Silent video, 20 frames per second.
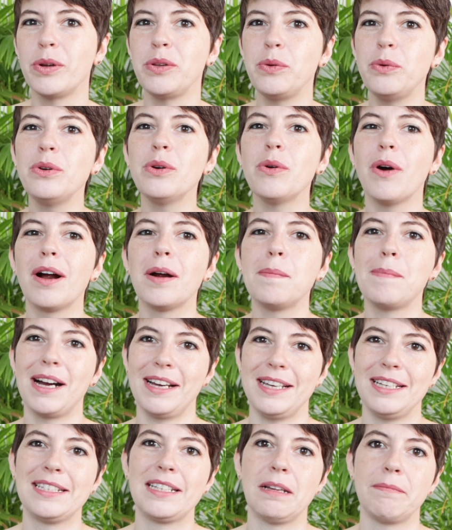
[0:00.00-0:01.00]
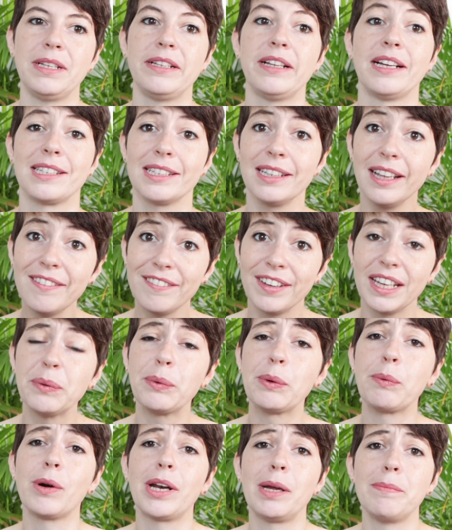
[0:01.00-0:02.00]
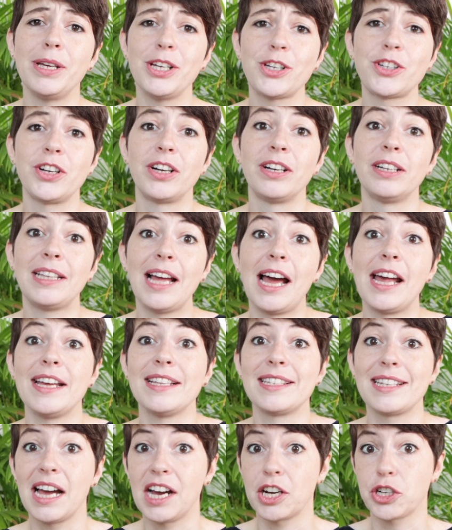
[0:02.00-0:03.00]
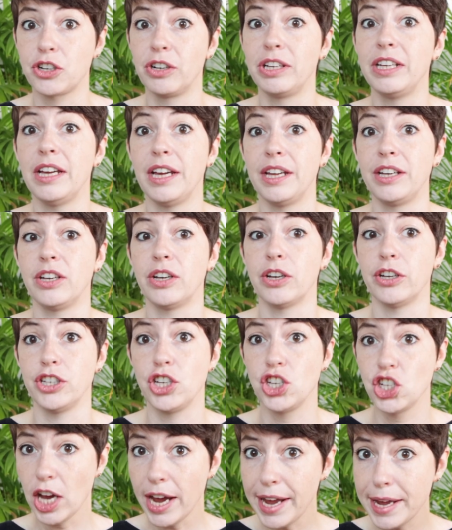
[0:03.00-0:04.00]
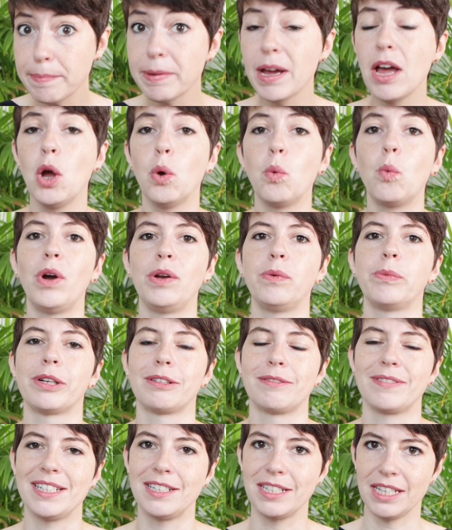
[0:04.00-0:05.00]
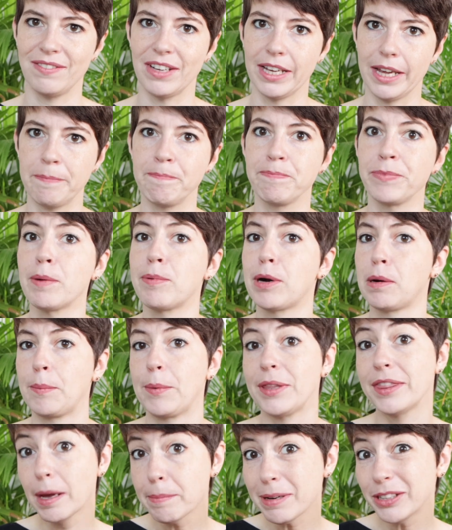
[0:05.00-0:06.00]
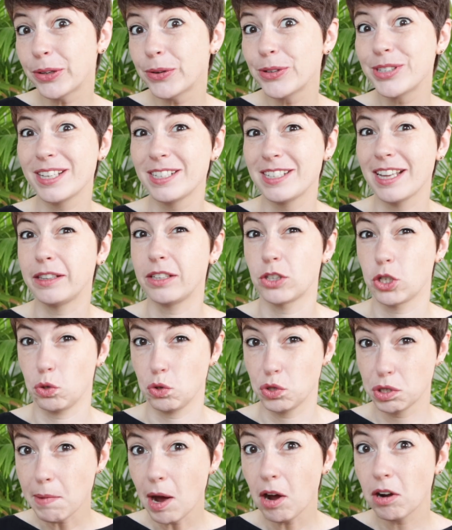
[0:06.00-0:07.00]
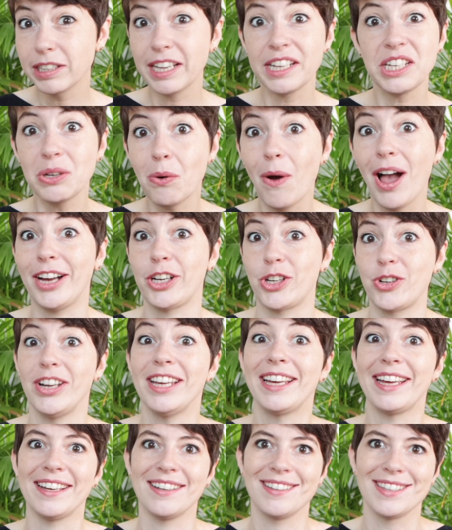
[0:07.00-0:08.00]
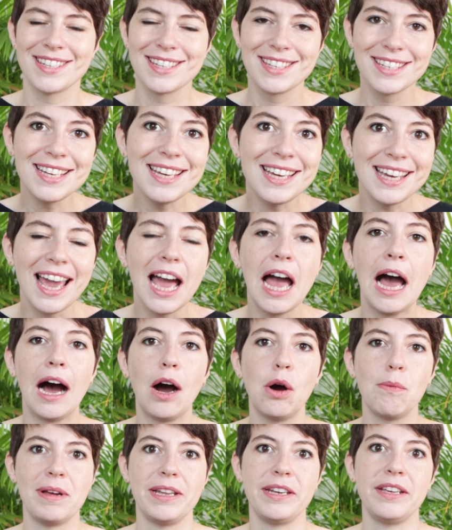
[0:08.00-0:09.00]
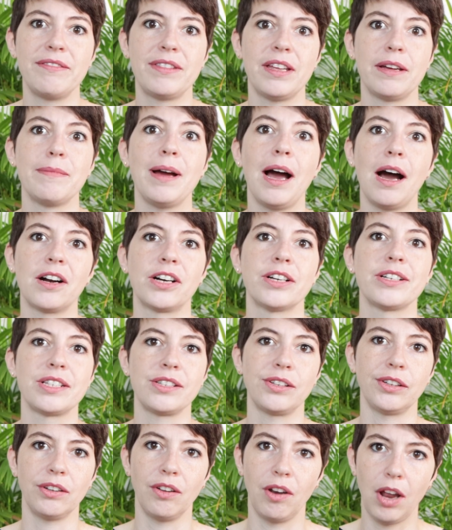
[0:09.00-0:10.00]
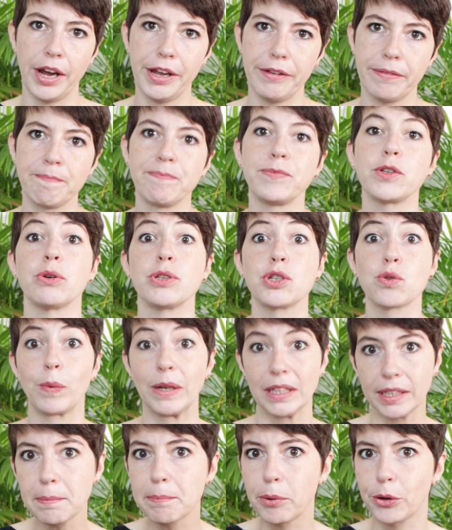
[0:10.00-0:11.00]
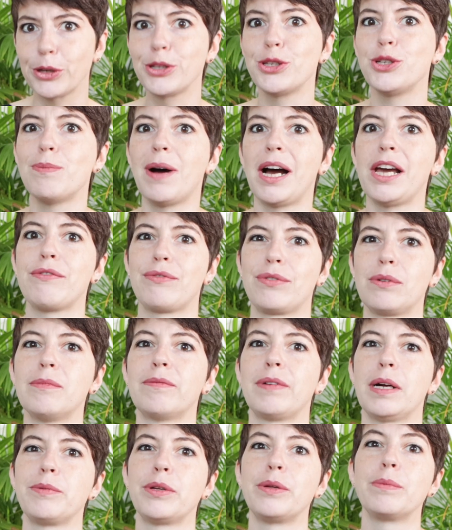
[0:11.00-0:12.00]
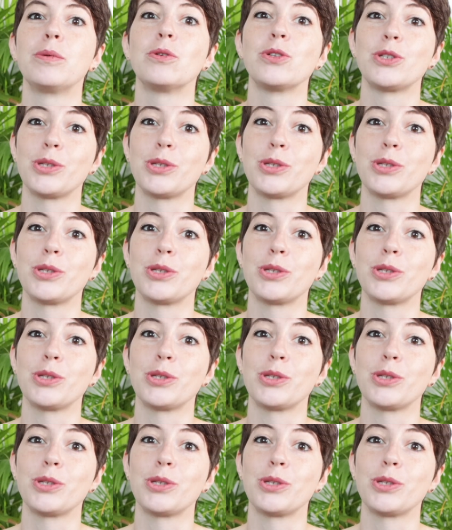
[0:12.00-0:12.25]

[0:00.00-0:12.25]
when you are buying something that's living, we want to make sure that it's actually in good shape when we're receiving it. And the problem with nematodes is that they're so small that you actually can't see how many of them are still alive. So it's really important to buy from a reputable